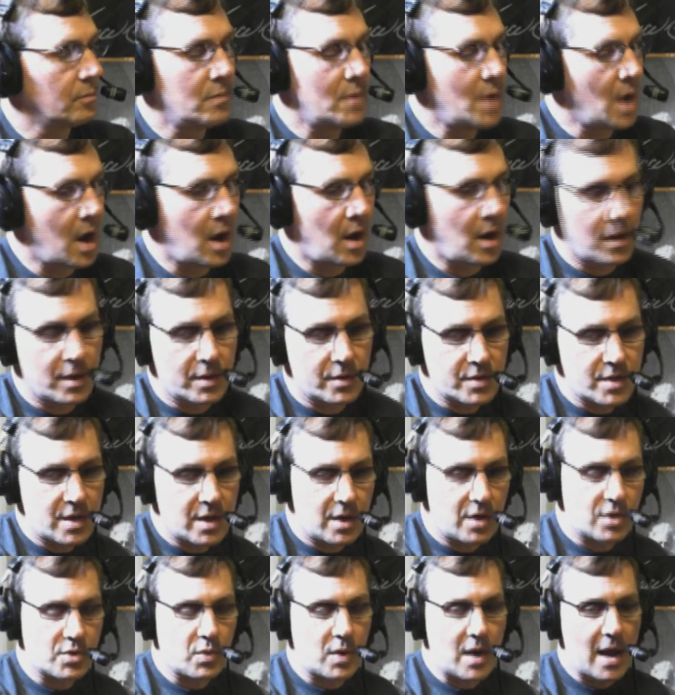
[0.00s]
No,
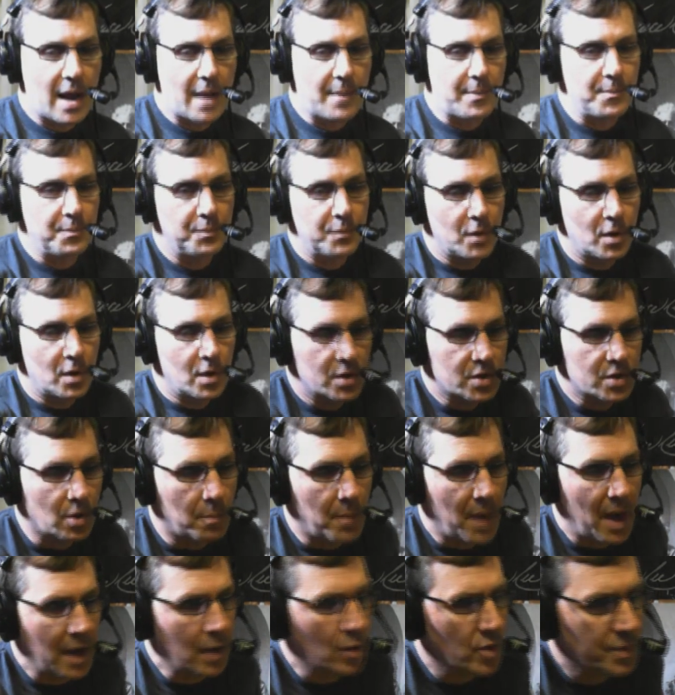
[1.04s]
here's what happened. So
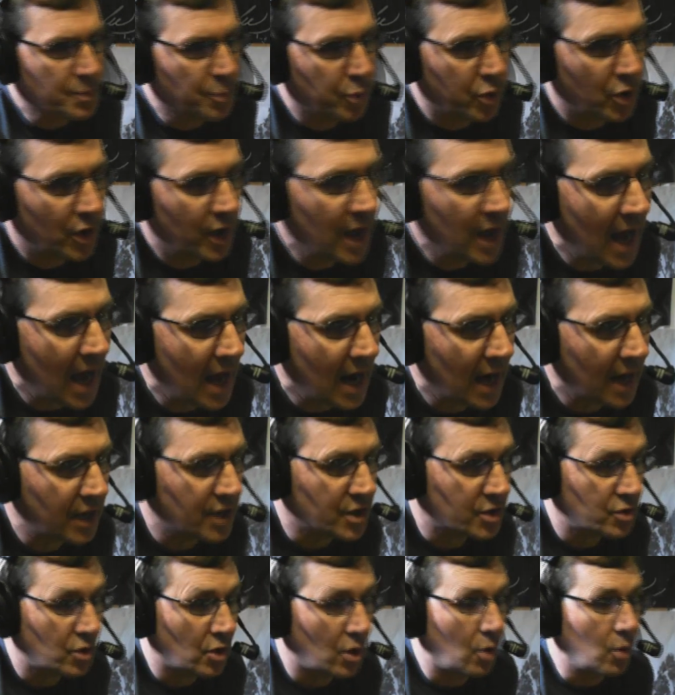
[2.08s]
Mike was pretty out of
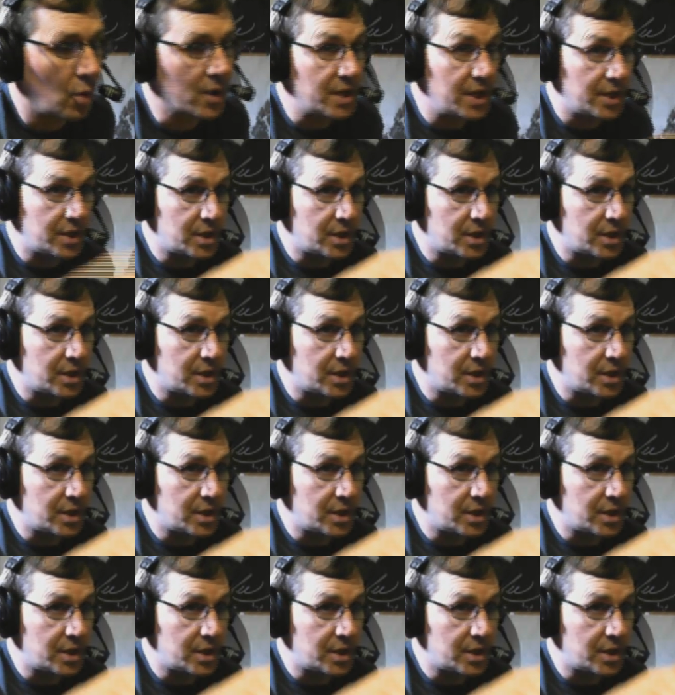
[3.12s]
control, which he